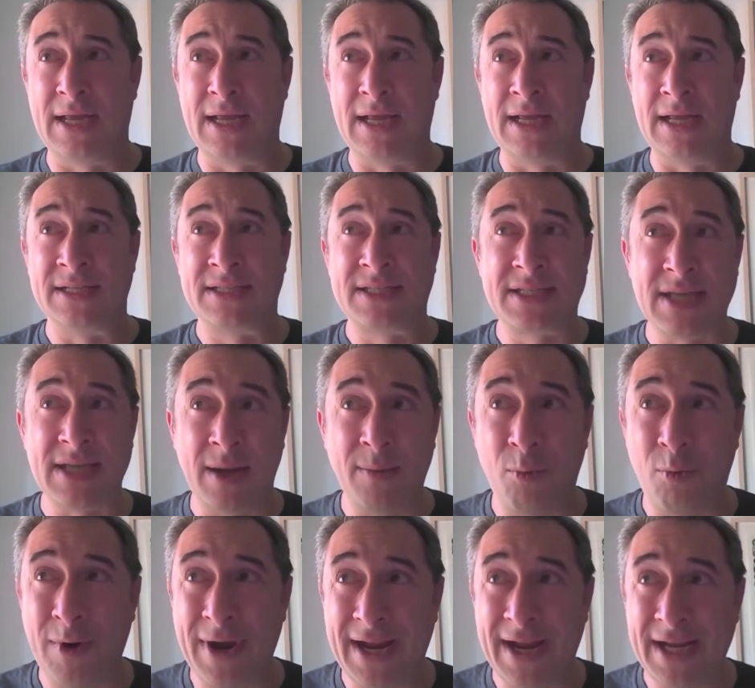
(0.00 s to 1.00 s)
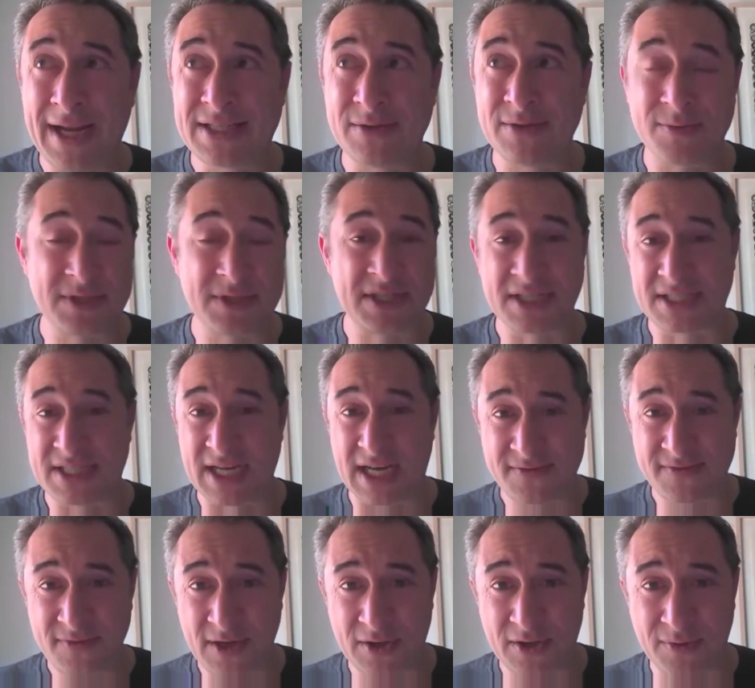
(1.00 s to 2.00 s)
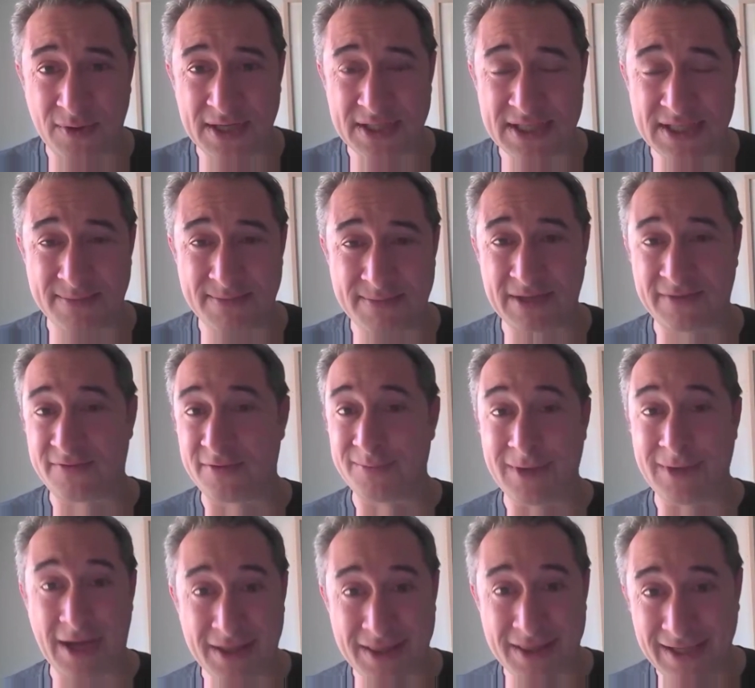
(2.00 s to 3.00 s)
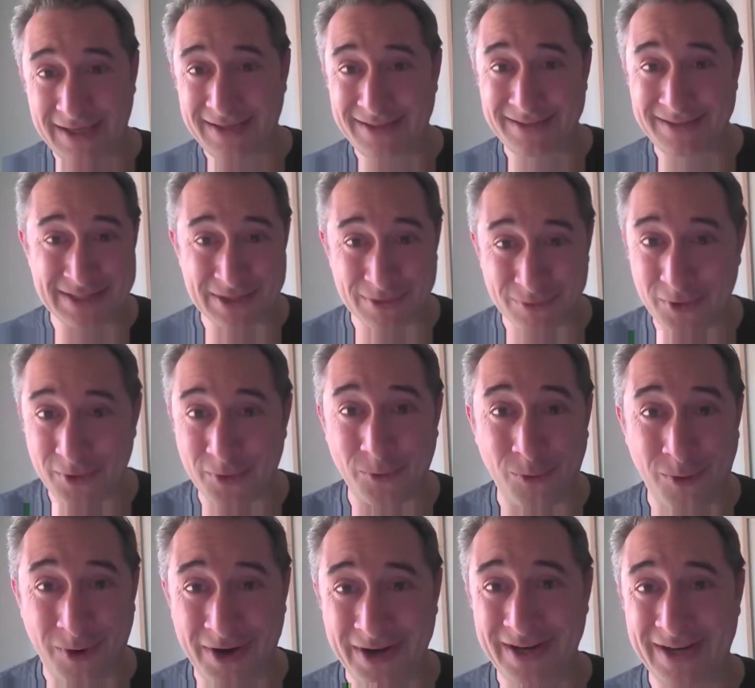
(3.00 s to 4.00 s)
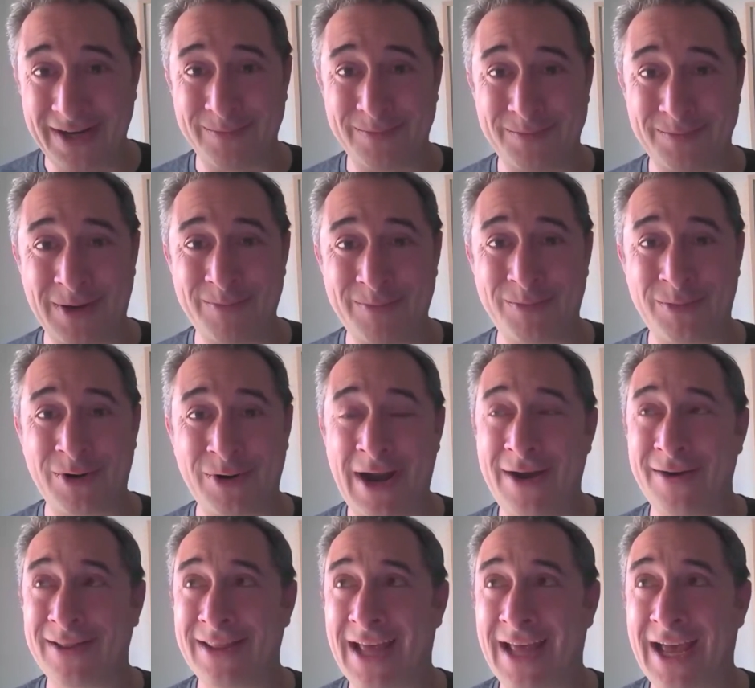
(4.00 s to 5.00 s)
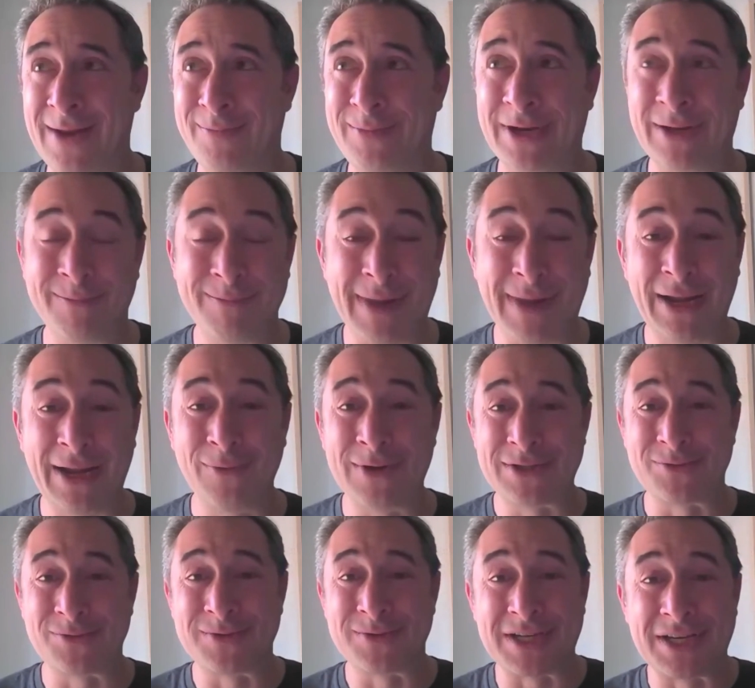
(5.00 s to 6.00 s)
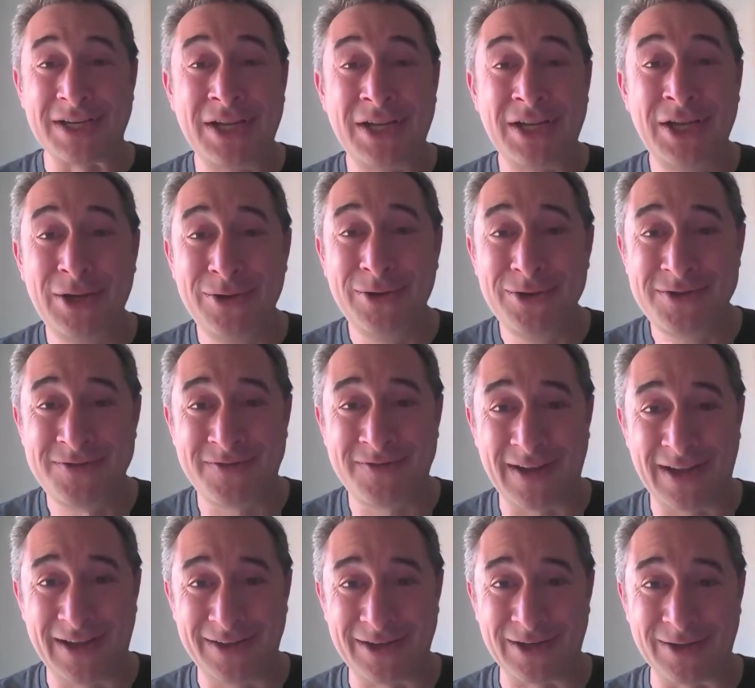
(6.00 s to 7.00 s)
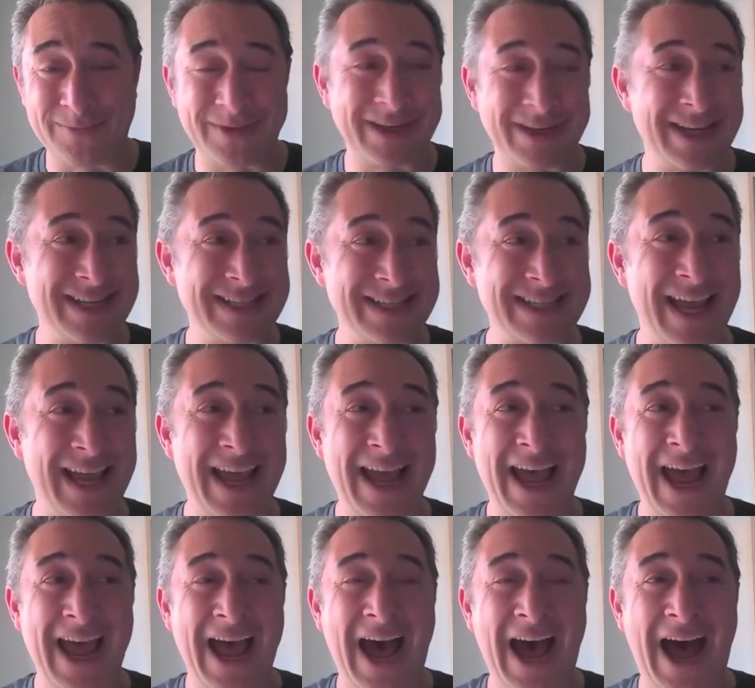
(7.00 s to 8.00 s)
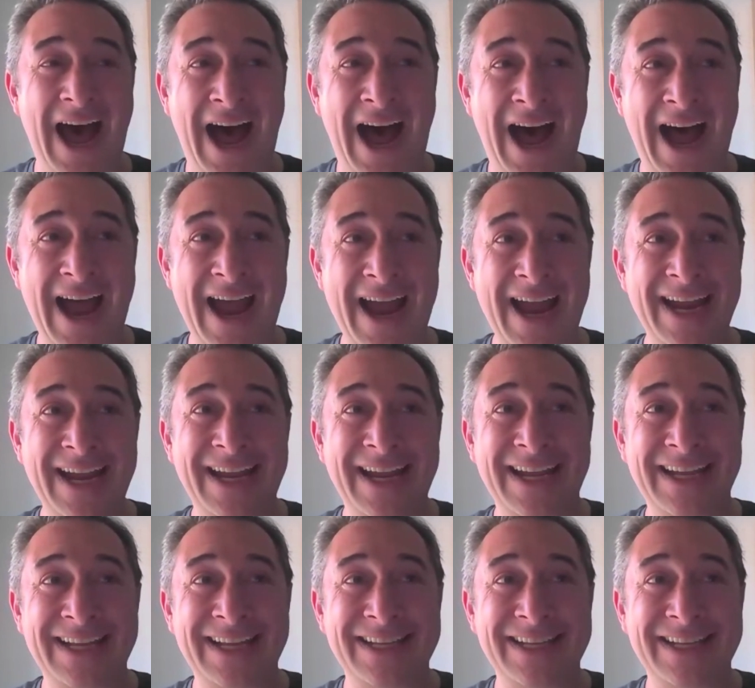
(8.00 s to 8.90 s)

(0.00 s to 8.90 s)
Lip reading: In some ways, it was successful. I created something from nothing, 0 to 1, and I'm proud of that. But in many ways, it was a huge failure because I